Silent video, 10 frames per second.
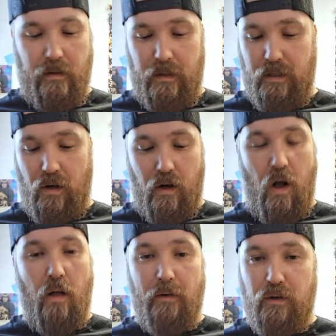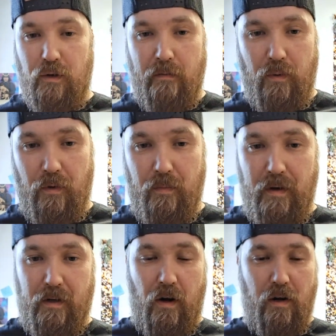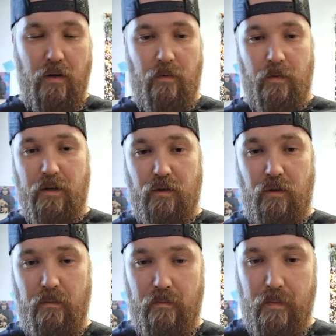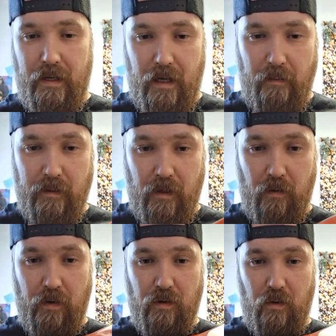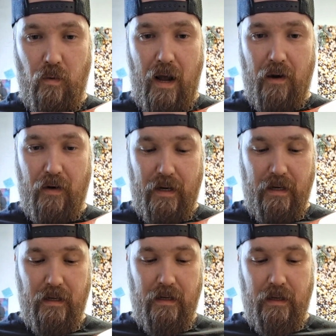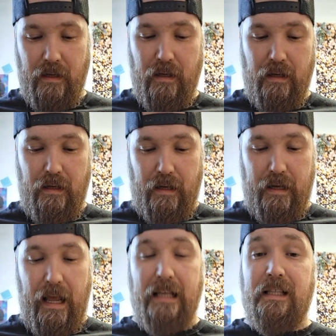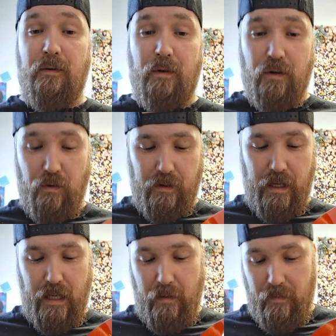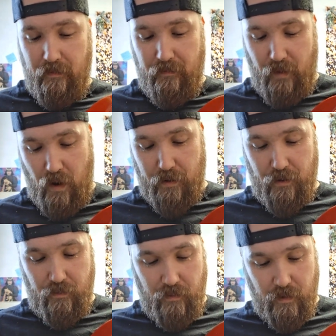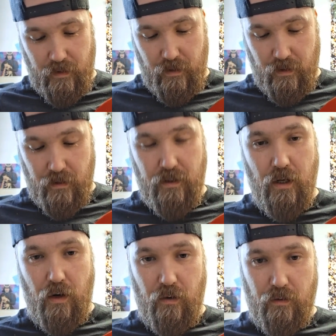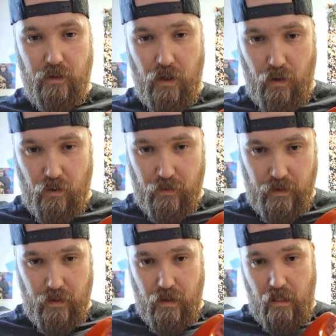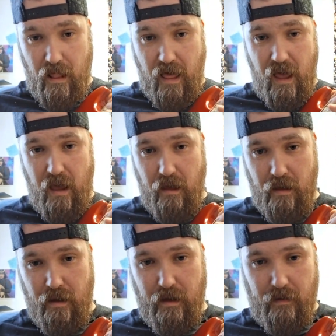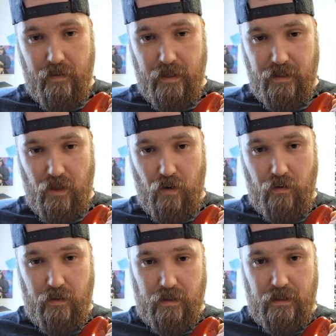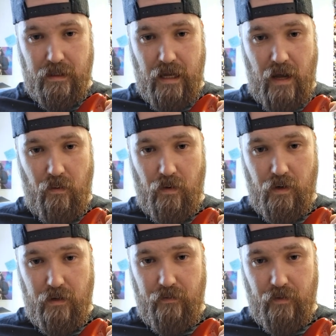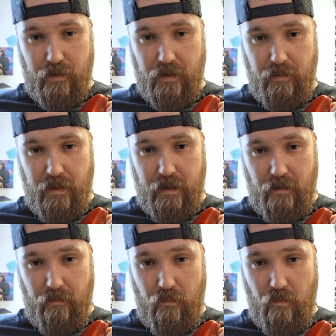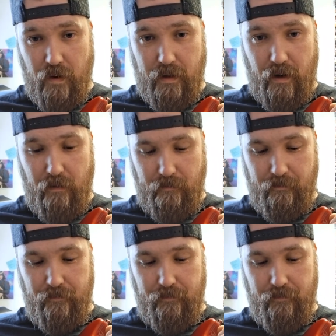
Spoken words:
these are all original. I pulled the pickguard, original pickups, original wiring. It has the original setup, volume, tone, tone. This tone does not work for this pickup right there.